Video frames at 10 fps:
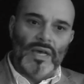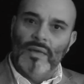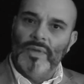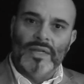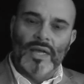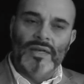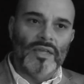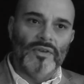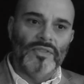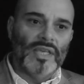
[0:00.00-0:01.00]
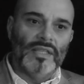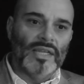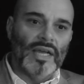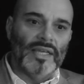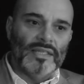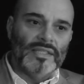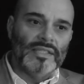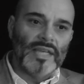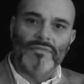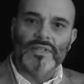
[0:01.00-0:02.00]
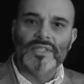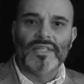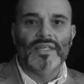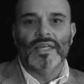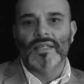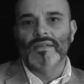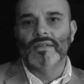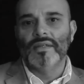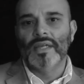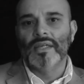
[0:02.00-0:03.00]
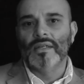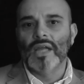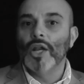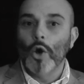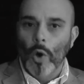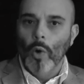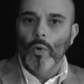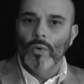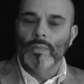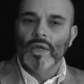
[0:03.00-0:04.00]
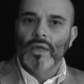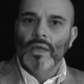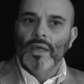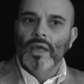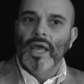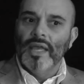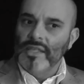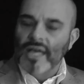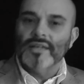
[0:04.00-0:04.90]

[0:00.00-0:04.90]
I mean, another thing that I can definitely see in, in in a home, and